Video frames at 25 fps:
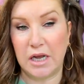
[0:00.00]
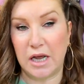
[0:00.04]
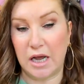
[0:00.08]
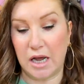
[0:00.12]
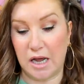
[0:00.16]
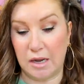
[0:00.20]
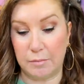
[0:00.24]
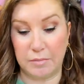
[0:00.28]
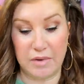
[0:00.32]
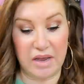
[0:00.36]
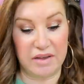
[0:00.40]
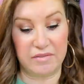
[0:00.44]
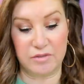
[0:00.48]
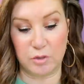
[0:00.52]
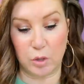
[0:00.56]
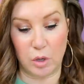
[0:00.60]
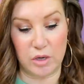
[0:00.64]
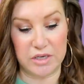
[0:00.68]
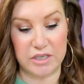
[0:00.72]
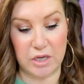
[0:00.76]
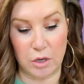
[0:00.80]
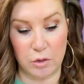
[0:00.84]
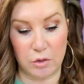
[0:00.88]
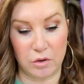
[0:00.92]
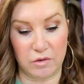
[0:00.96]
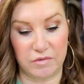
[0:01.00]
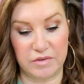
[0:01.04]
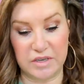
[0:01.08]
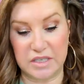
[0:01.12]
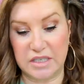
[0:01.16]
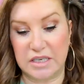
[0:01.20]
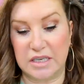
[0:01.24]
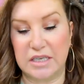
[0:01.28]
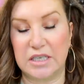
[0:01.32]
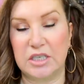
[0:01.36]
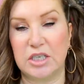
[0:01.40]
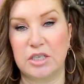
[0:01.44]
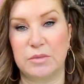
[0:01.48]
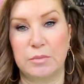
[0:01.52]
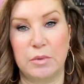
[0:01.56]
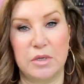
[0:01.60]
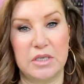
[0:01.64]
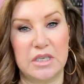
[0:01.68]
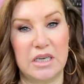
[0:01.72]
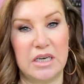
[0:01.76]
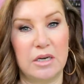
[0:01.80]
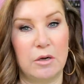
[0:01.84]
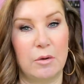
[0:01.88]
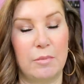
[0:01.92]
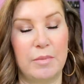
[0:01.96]
Um, Kev's got his own office and he just
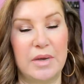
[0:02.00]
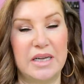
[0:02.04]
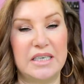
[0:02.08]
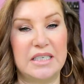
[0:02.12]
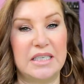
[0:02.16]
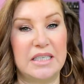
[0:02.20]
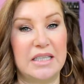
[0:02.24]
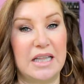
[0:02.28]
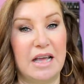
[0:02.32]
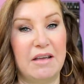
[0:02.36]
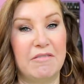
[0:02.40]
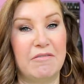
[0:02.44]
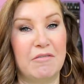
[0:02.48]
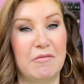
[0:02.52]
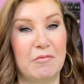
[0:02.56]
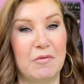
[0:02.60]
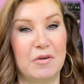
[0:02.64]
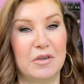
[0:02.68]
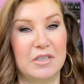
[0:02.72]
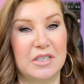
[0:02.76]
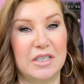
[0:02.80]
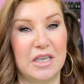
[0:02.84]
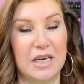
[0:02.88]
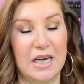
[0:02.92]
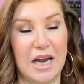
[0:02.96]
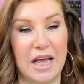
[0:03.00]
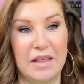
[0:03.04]
puts a little bed in there for Watson.